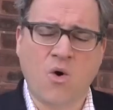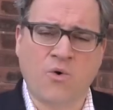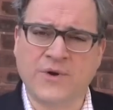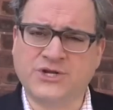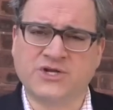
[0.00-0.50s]

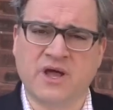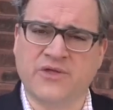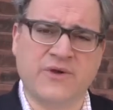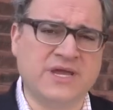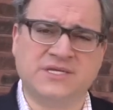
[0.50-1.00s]
or each
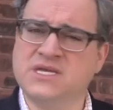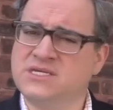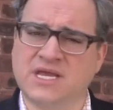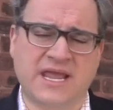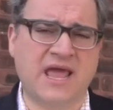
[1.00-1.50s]
other. Is
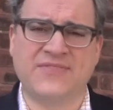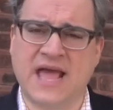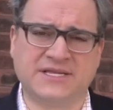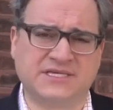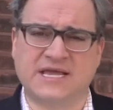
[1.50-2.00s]
this again
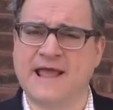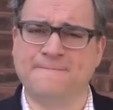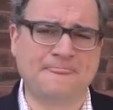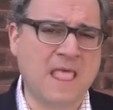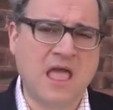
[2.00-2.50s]
that
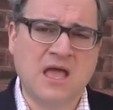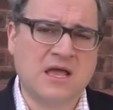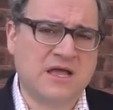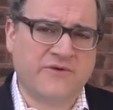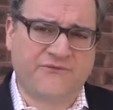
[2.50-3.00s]
same
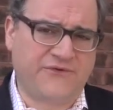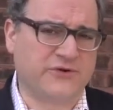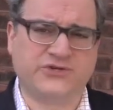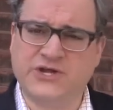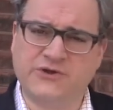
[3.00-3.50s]

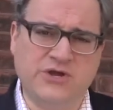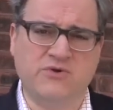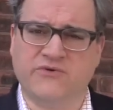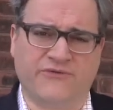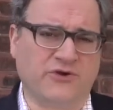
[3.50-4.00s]
first-year
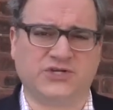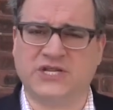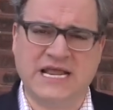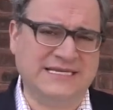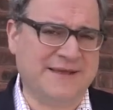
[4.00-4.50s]

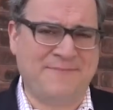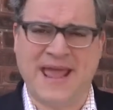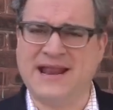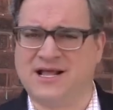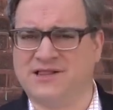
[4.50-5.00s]
university
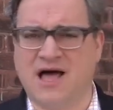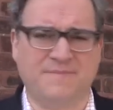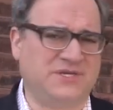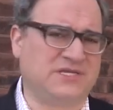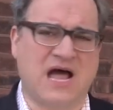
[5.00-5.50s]
debate
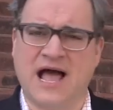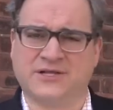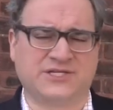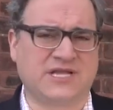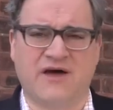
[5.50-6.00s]
club
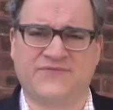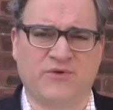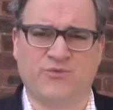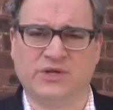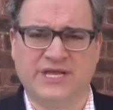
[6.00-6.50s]
style stuff
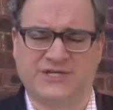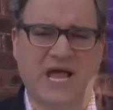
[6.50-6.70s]
that really